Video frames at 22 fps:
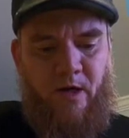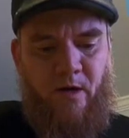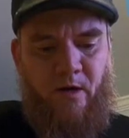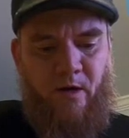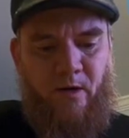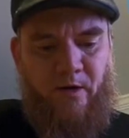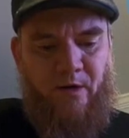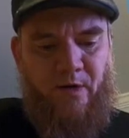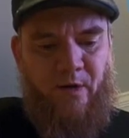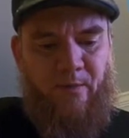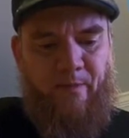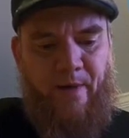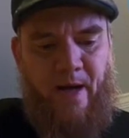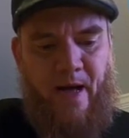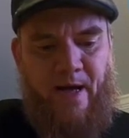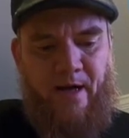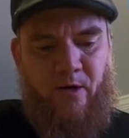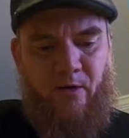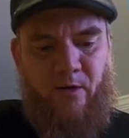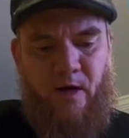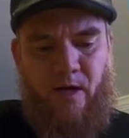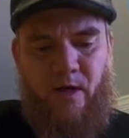color in the
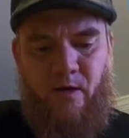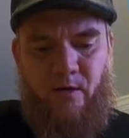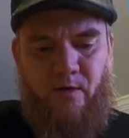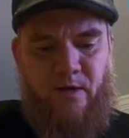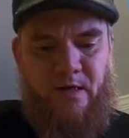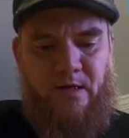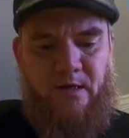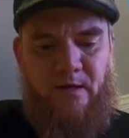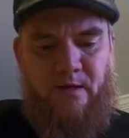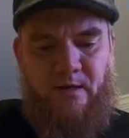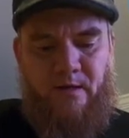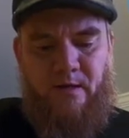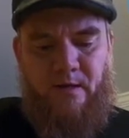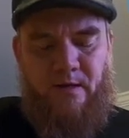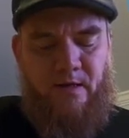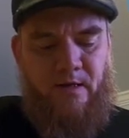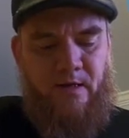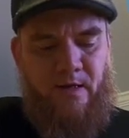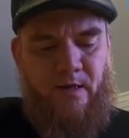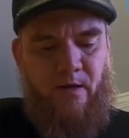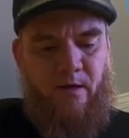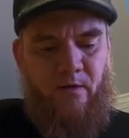background
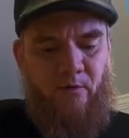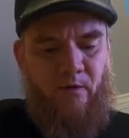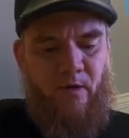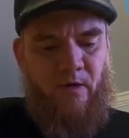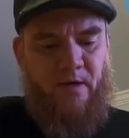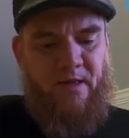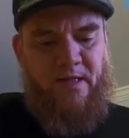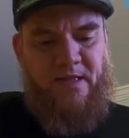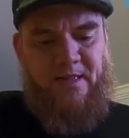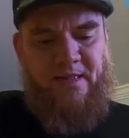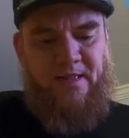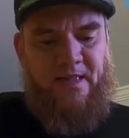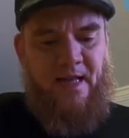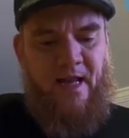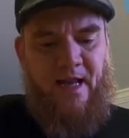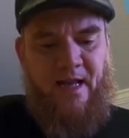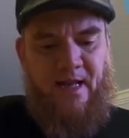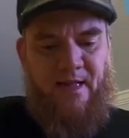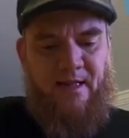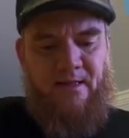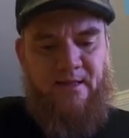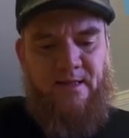really
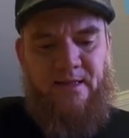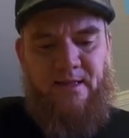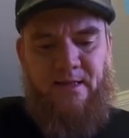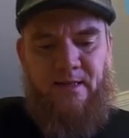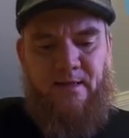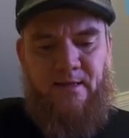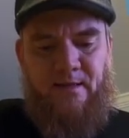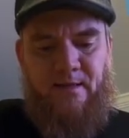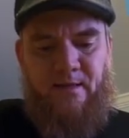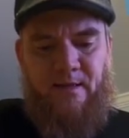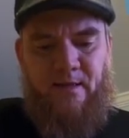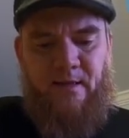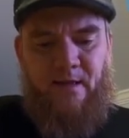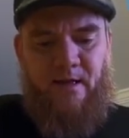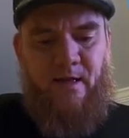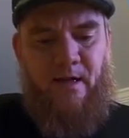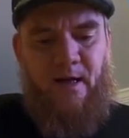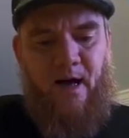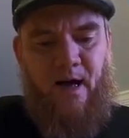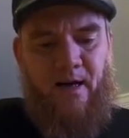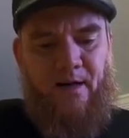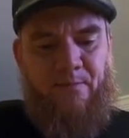stands
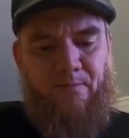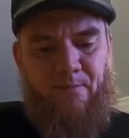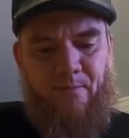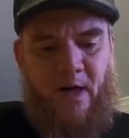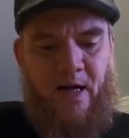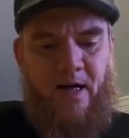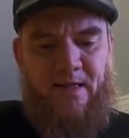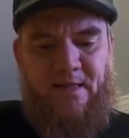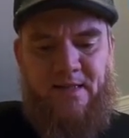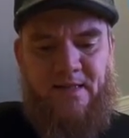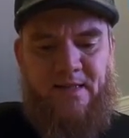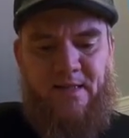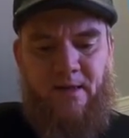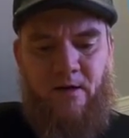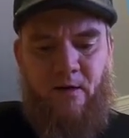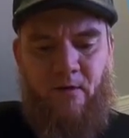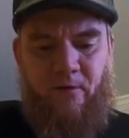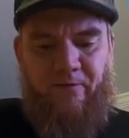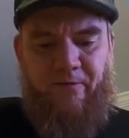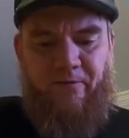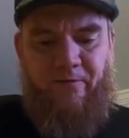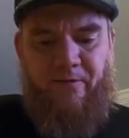on by
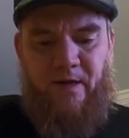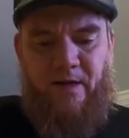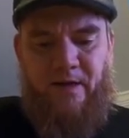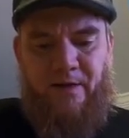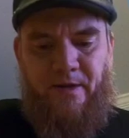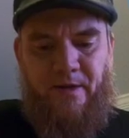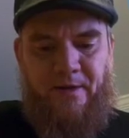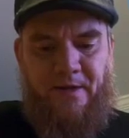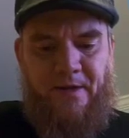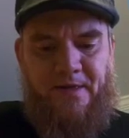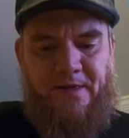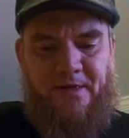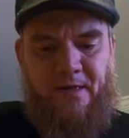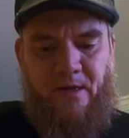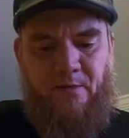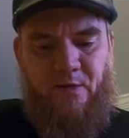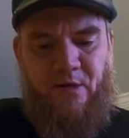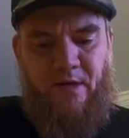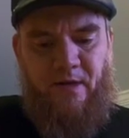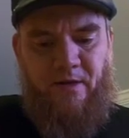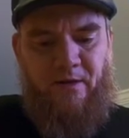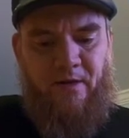itself, and then the
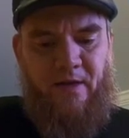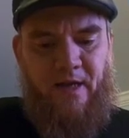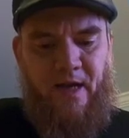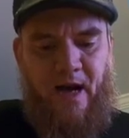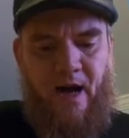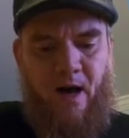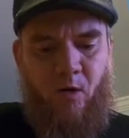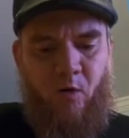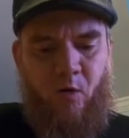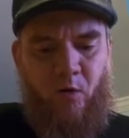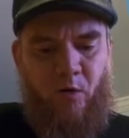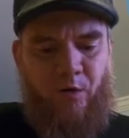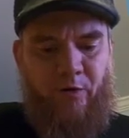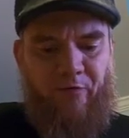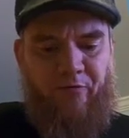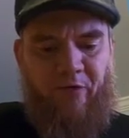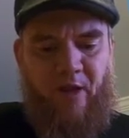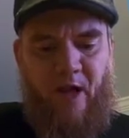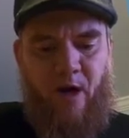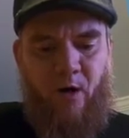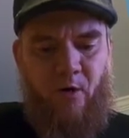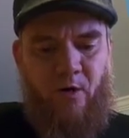subject, the owl and the
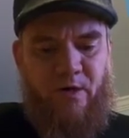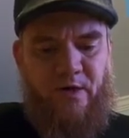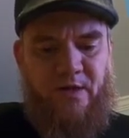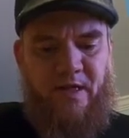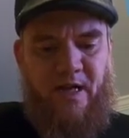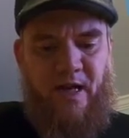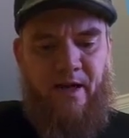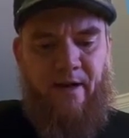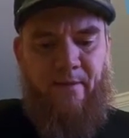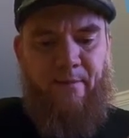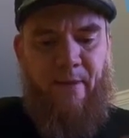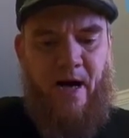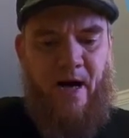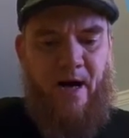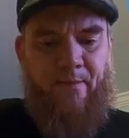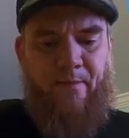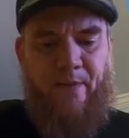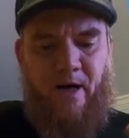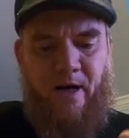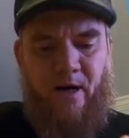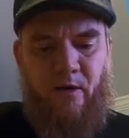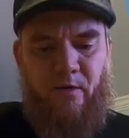flowers, kind of
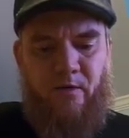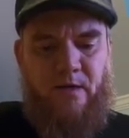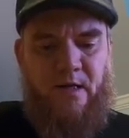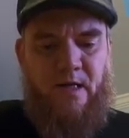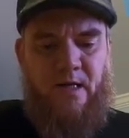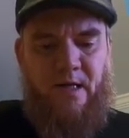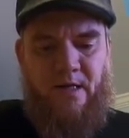pop out.